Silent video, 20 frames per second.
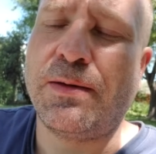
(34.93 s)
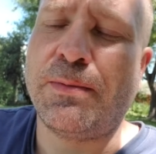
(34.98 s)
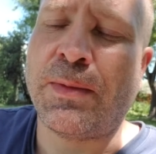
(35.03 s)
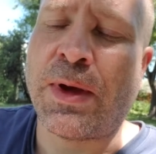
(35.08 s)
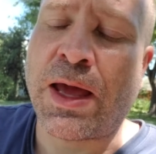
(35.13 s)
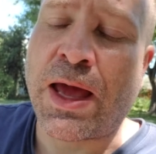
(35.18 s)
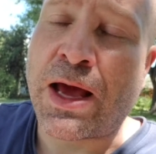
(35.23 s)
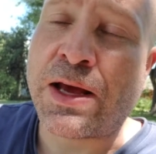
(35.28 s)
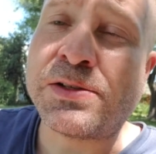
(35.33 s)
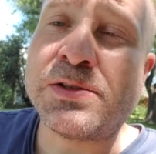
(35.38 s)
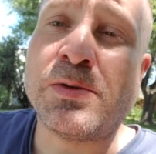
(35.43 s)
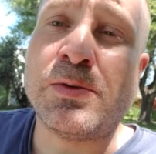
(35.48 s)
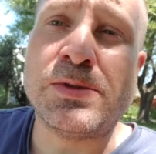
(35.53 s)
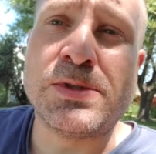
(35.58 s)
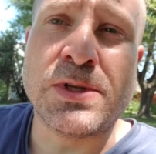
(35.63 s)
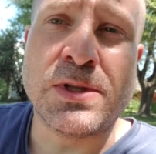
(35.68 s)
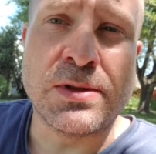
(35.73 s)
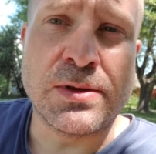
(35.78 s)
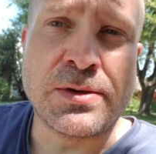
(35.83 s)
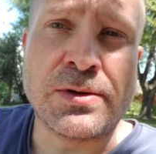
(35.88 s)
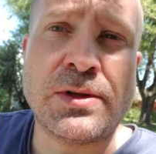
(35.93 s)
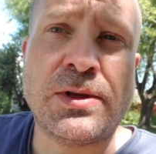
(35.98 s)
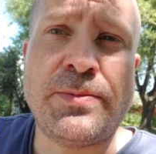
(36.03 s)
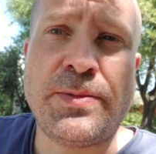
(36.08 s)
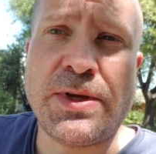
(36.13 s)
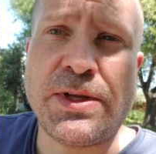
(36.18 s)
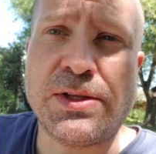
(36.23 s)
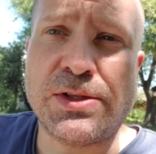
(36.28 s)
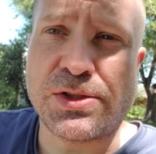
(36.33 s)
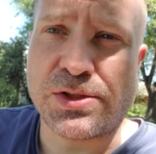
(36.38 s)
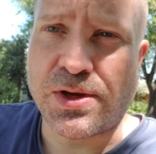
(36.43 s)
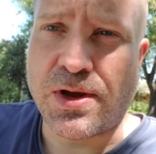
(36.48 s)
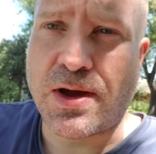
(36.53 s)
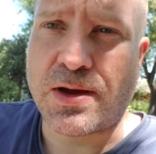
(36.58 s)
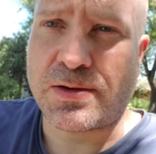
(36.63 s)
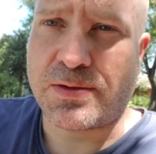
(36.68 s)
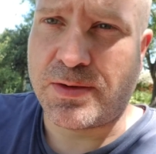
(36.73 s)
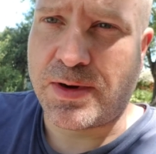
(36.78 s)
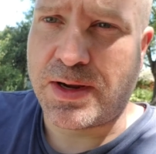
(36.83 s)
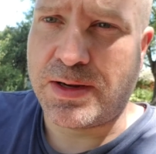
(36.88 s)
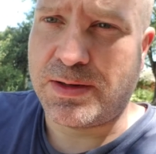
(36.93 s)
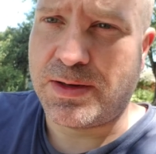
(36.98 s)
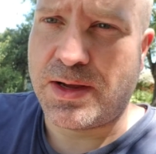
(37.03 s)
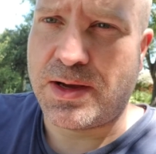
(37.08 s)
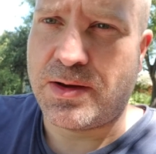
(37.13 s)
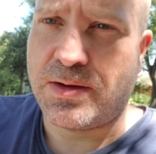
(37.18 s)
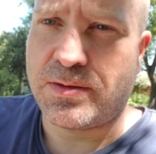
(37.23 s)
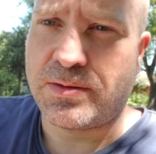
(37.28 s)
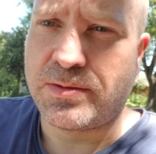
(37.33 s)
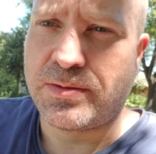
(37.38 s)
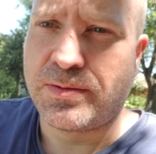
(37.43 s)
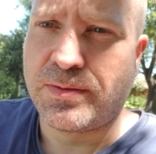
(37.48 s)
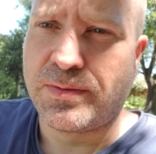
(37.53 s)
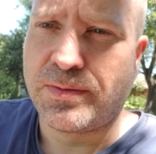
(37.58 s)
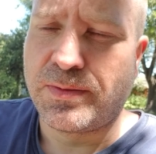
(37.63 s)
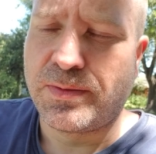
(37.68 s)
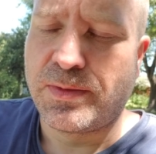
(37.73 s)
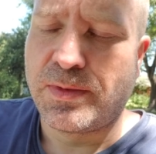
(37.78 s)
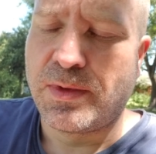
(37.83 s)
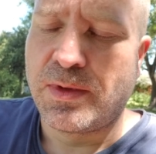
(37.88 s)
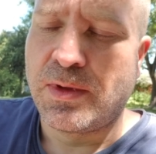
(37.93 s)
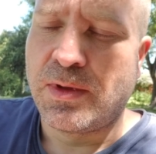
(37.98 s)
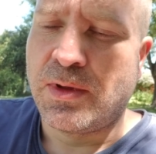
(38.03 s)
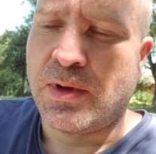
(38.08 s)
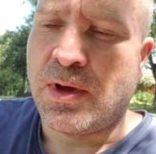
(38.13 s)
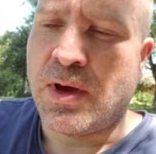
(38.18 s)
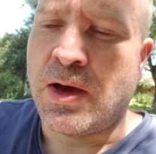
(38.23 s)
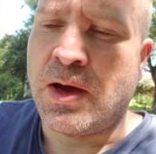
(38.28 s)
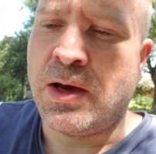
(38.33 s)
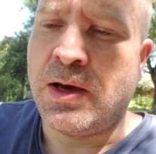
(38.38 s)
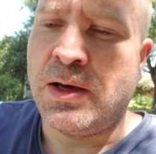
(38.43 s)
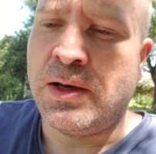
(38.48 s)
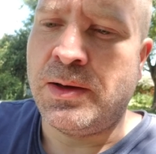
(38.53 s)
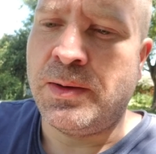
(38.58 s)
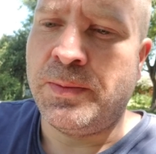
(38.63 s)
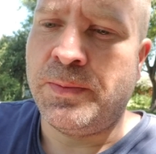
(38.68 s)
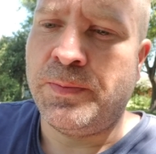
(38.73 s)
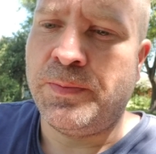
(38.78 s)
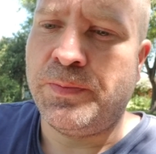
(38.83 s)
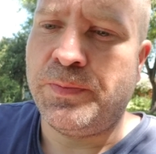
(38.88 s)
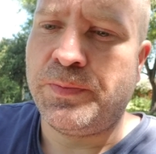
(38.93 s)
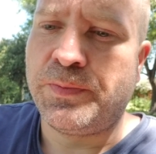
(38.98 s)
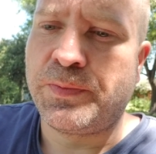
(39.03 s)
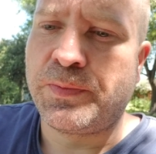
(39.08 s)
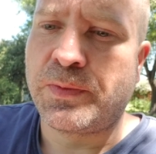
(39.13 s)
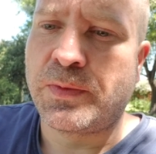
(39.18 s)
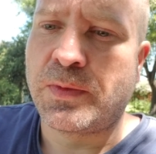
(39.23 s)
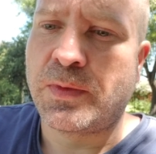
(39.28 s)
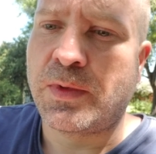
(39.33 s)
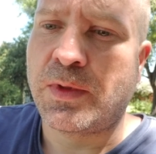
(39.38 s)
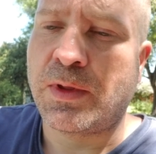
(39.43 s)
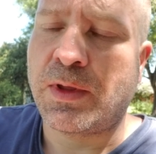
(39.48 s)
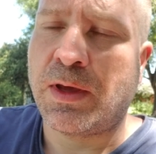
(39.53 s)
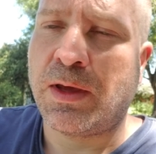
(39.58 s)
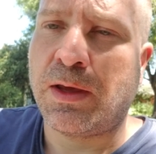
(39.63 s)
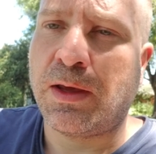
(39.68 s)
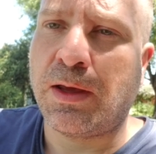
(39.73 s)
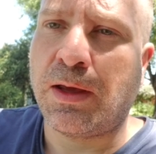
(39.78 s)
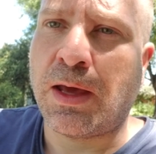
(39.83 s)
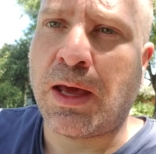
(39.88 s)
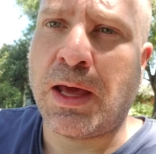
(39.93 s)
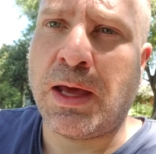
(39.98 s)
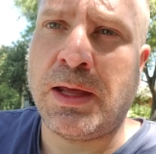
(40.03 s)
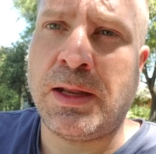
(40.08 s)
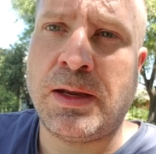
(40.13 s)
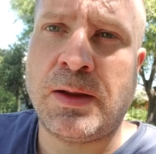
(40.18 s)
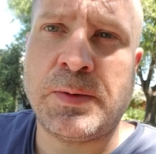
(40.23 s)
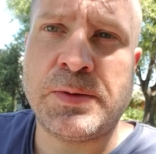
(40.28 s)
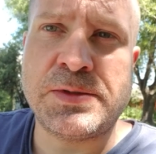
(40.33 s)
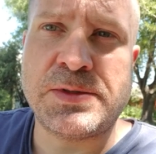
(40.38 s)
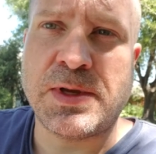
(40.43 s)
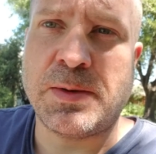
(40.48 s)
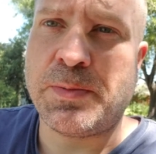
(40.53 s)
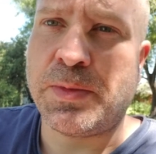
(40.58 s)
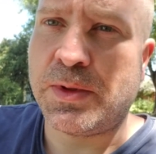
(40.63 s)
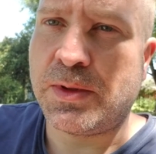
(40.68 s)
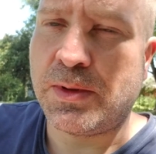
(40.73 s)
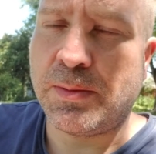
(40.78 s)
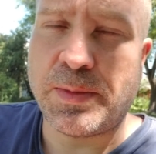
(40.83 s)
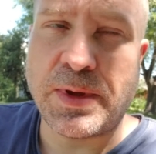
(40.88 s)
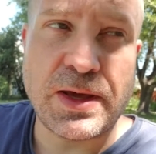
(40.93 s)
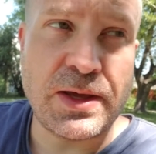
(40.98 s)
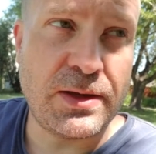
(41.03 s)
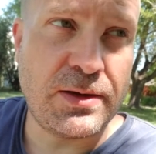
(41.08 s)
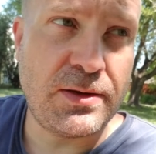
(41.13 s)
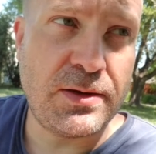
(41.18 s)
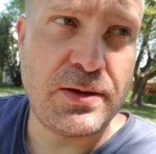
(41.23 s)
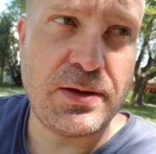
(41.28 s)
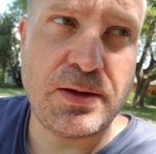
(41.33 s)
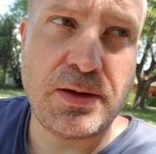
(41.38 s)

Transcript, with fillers: My asshole is literally being shocked right now. Um, and I was up in the bed